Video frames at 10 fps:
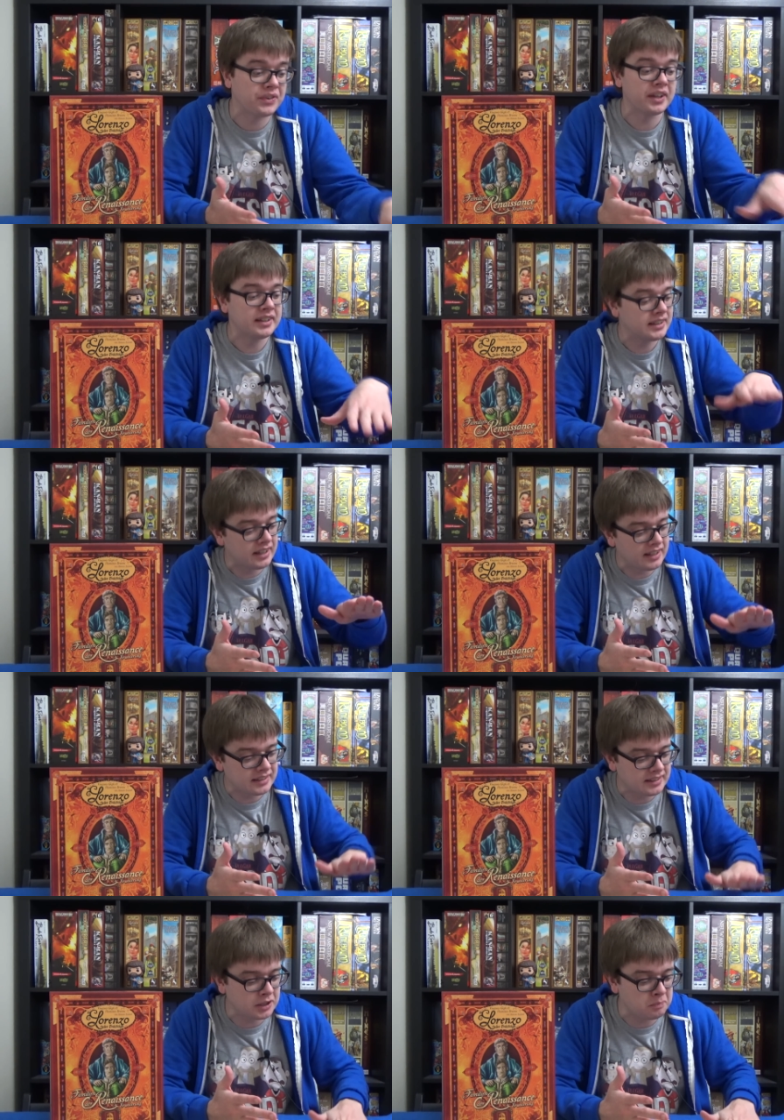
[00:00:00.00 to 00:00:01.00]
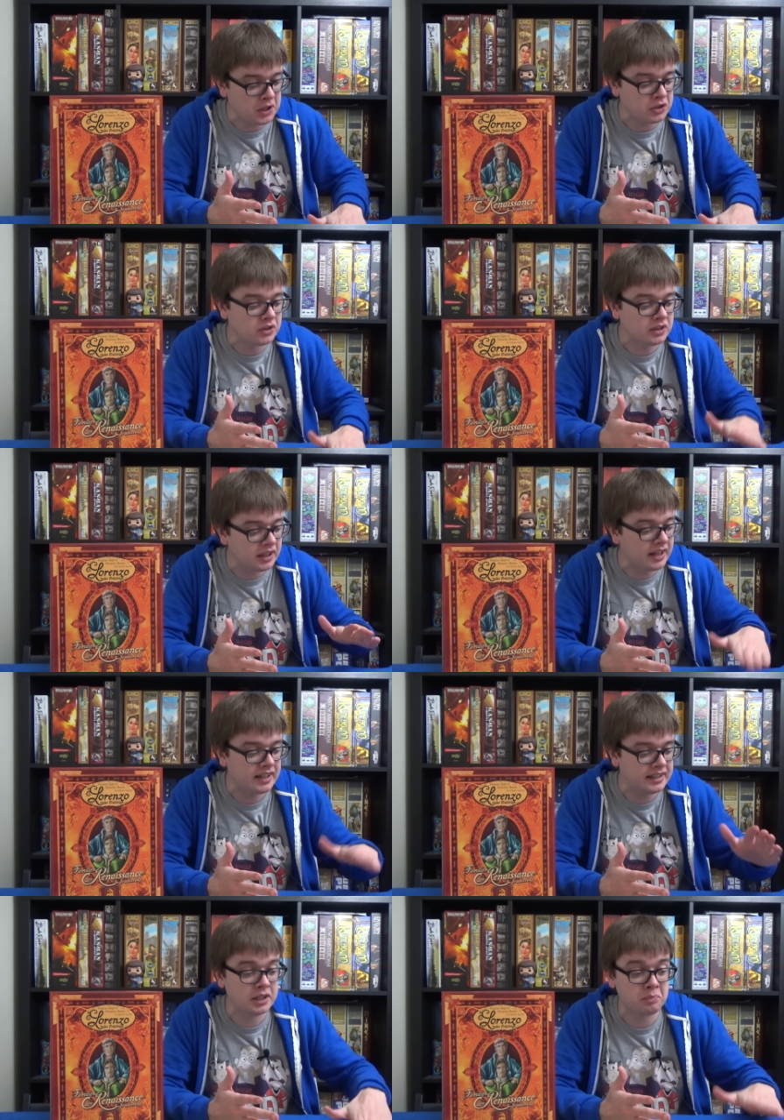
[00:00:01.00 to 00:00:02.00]
The the special
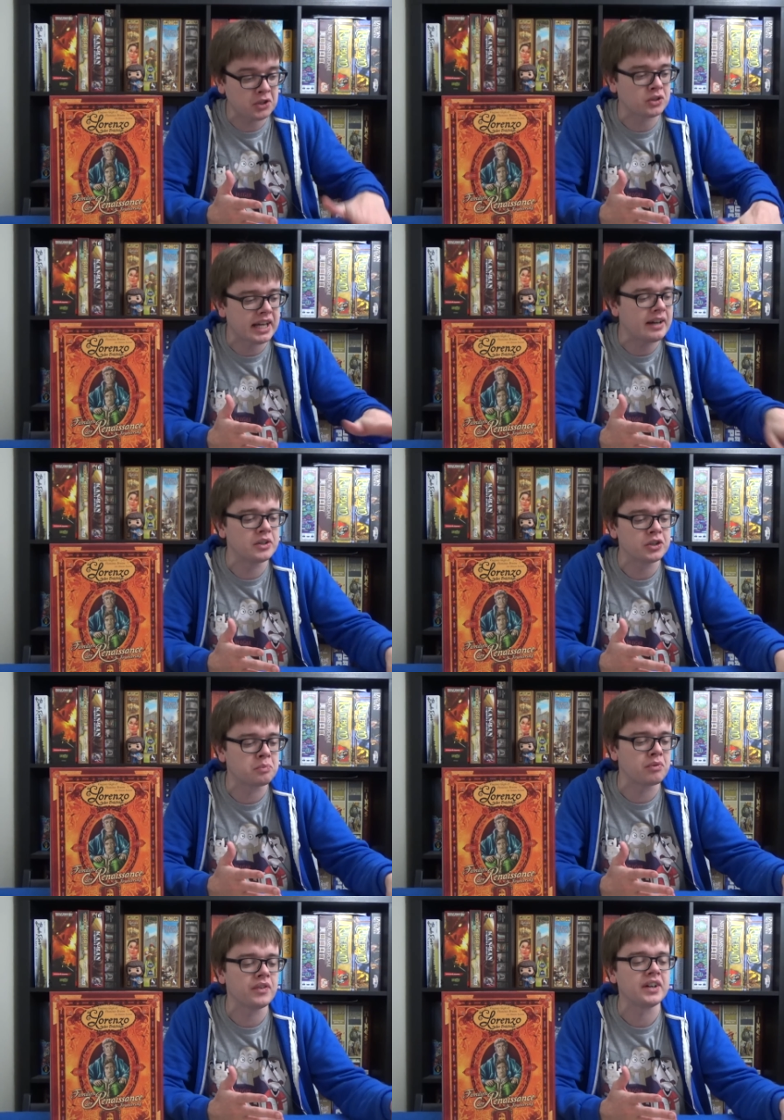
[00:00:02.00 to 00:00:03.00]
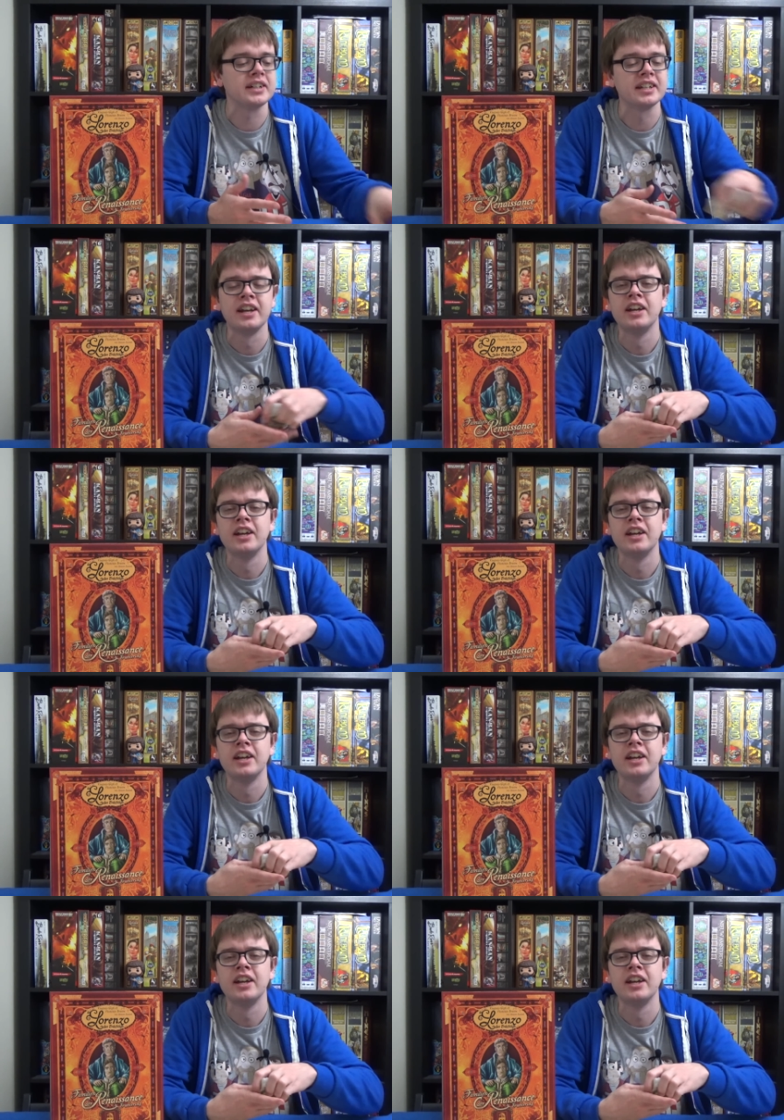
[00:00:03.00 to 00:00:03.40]
uh, the special tower does provide